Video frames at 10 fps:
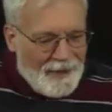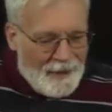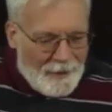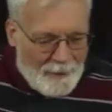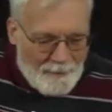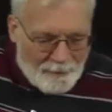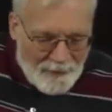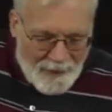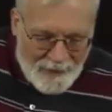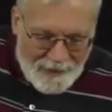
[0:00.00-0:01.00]
Um,
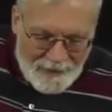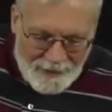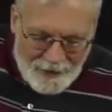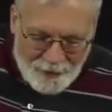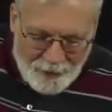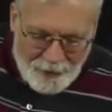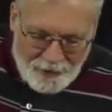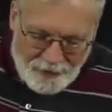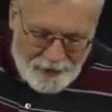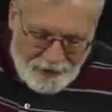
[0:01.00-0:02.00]
so,
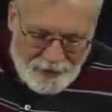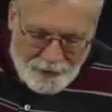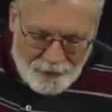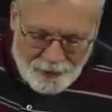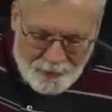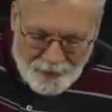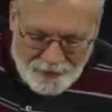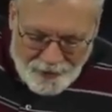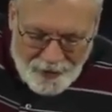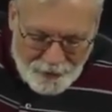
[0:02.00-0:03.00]
that, like I said, there's some
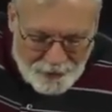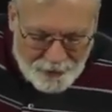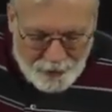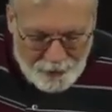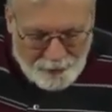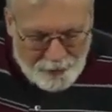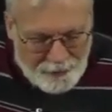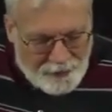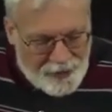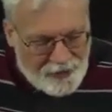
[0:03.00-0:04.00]
design to the code for
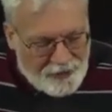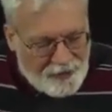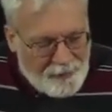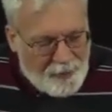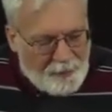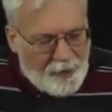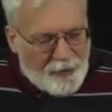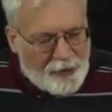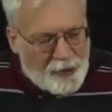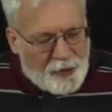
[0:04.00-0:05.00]
efficiency, but both
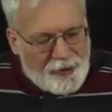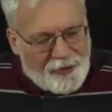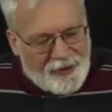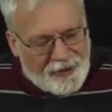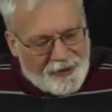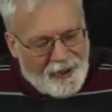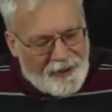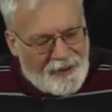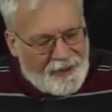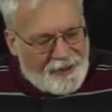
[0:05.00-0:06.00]
the choice of the
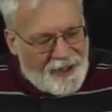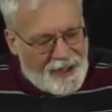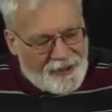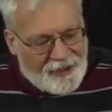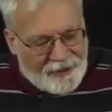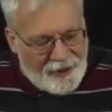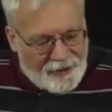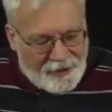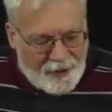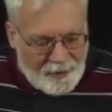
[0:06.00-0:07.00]
dot and the dash and letter
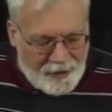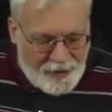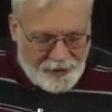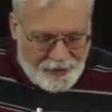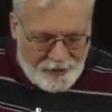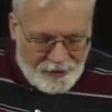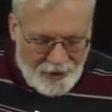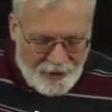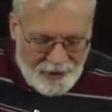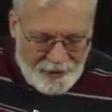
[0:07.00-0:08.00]
combinations
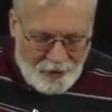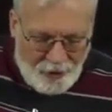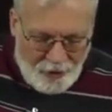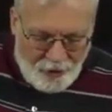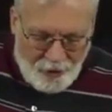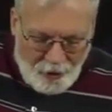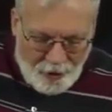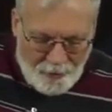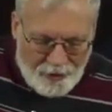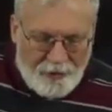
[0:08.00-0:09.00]
and are
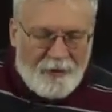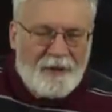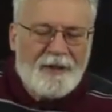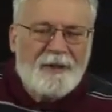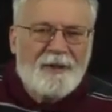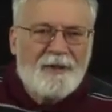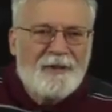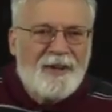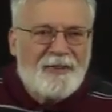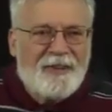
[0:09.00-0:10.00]
arbitrary.
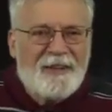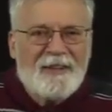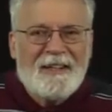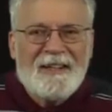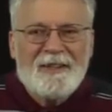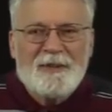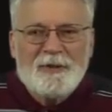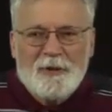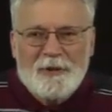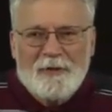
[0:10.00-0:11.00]
Nothing in the
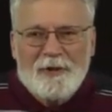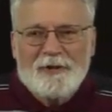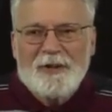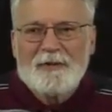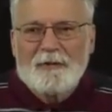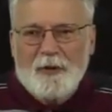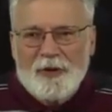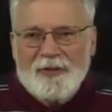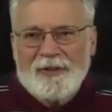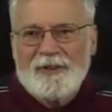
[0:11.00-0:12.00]
universe
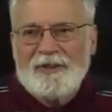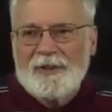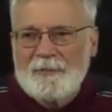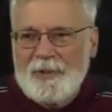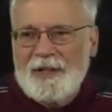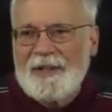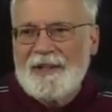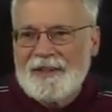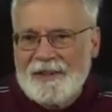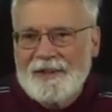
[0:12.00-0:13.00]
forced it to
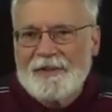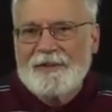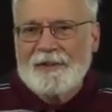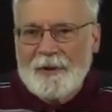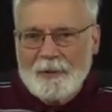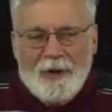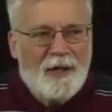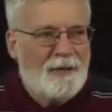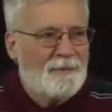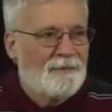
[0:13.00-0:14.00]
be this
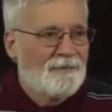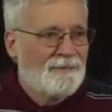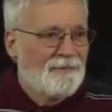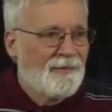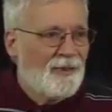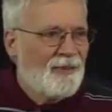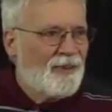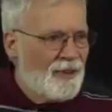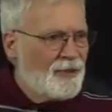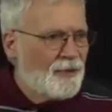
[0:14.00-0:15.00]
way. It's the
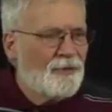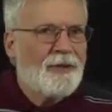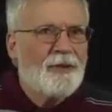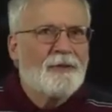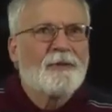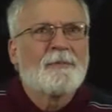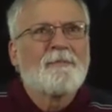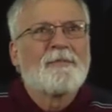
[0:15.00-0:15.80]
nature of codes.